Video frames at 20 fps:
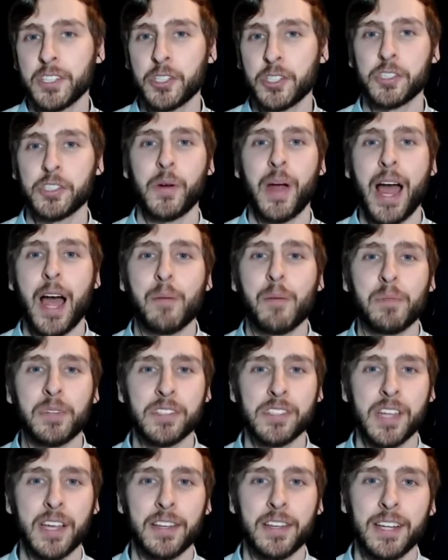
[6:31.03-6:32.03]
It just so
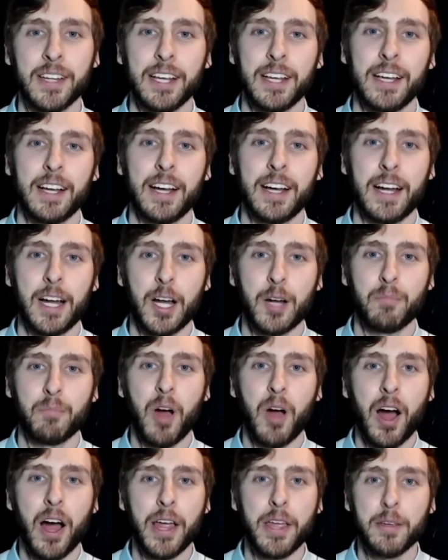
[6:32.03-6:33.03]
happens that
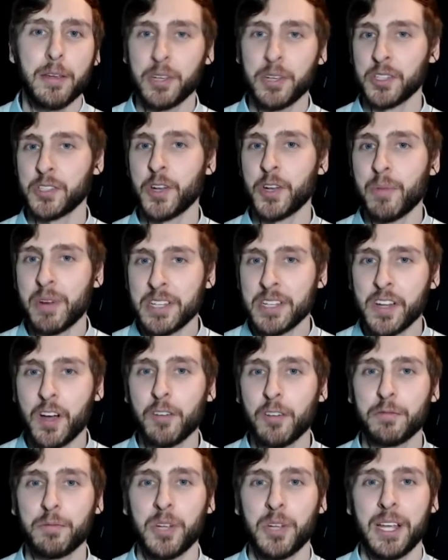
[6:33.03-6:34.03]
I consider
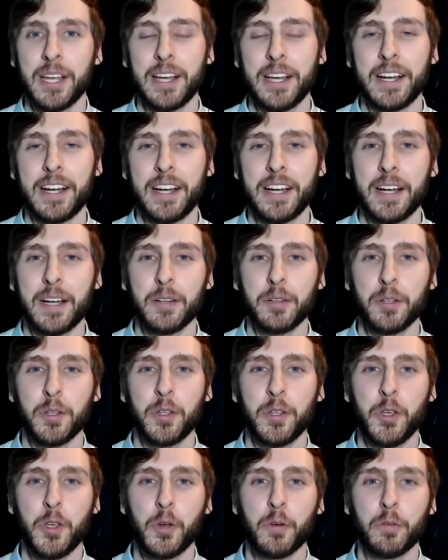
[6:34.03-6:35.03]
myself
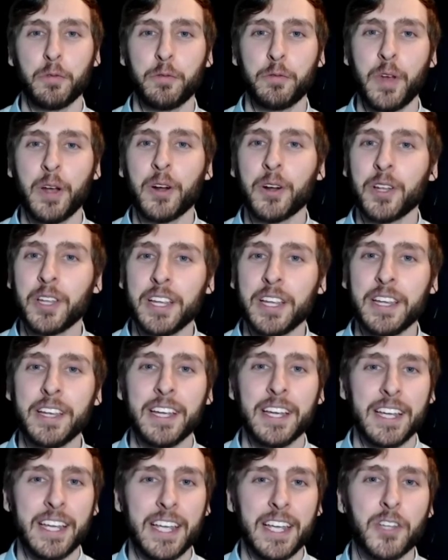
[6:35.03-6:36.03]

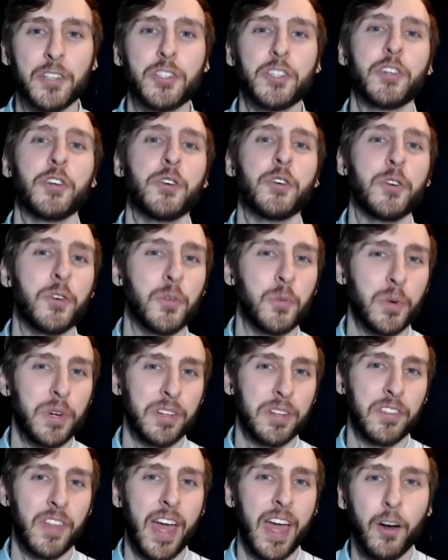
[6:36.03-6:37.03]
fairly in tune
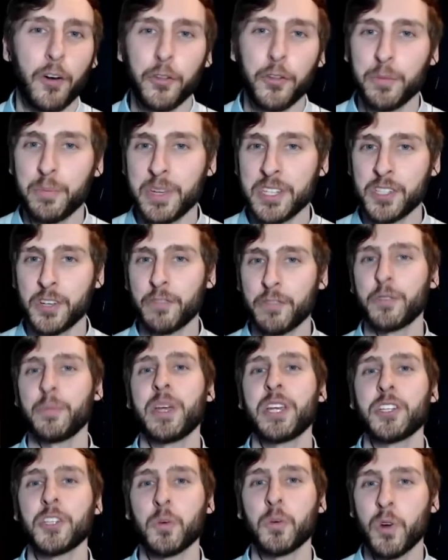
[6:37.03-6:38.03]
with the health
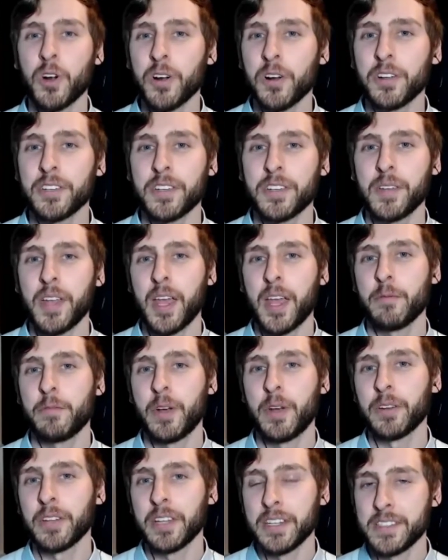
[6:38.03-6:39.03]
misinformation world and
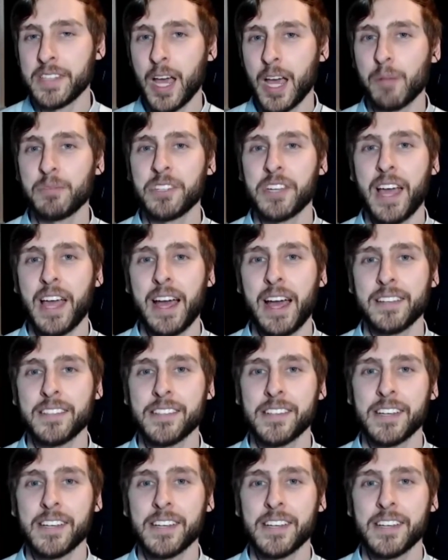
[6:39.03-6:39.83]
fairly adept at